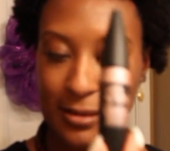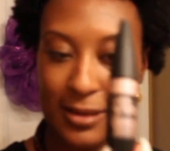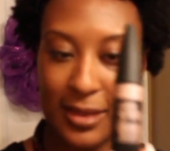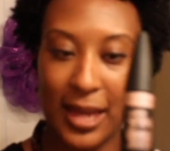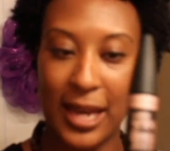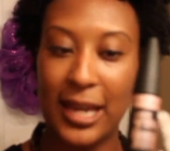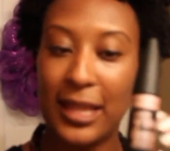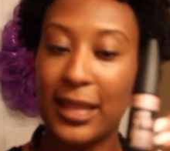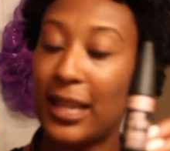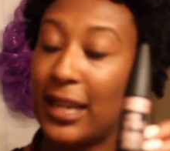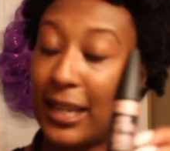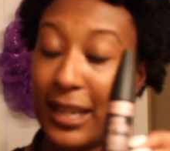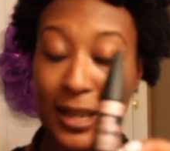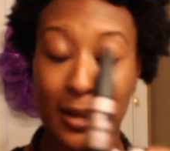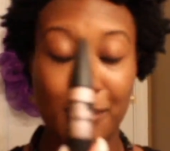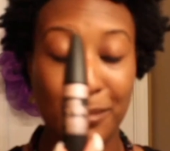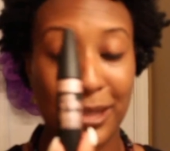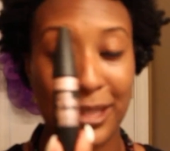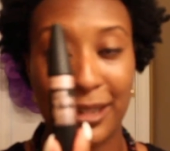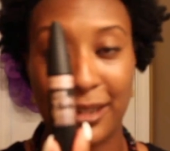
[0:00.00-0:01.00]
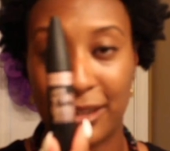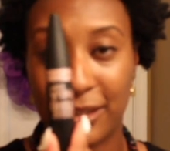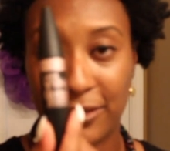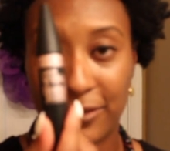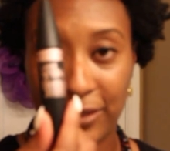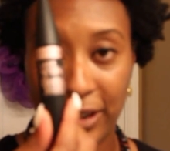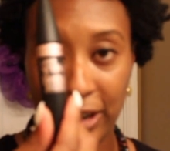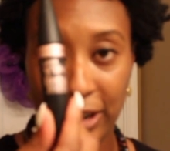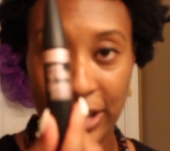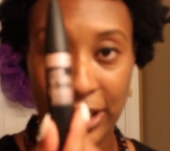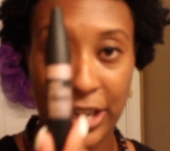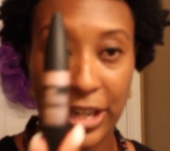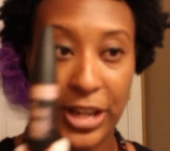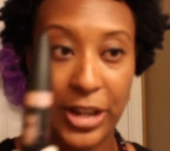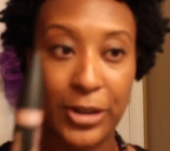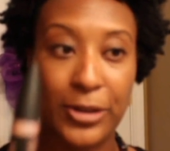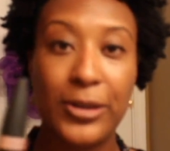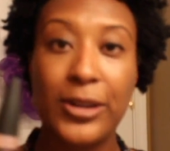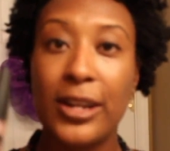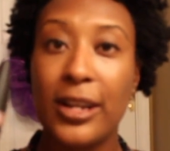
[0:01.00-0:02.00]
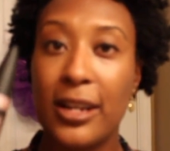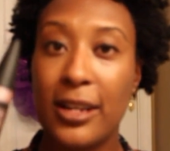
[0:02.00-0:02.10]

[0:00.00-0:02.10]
thing that it comes in is very cute.